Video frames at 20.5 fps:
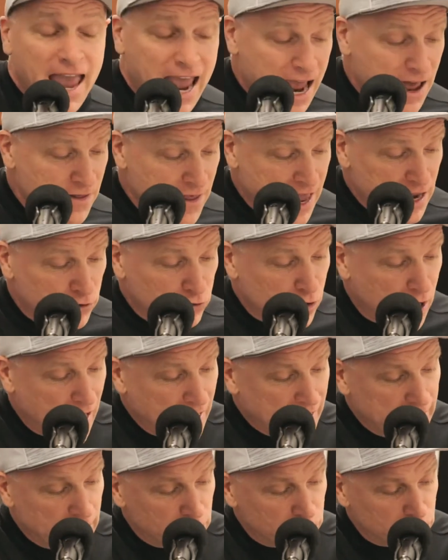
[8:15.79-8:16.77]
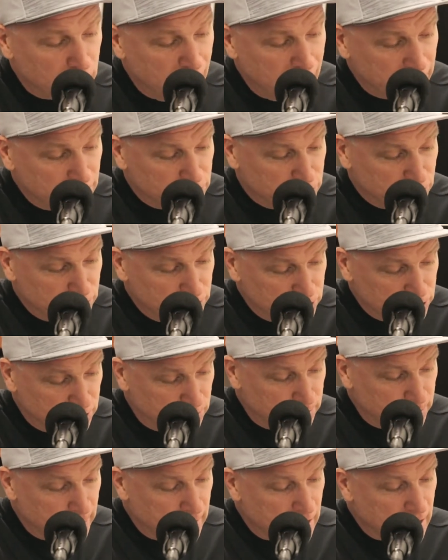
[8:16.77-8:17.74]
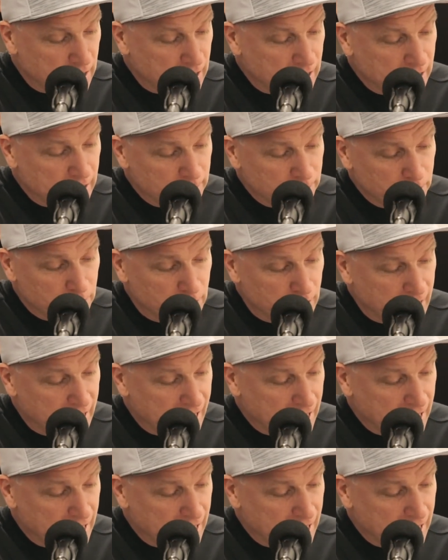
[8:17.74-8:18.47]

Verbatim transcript: And then Ryan Rogers um,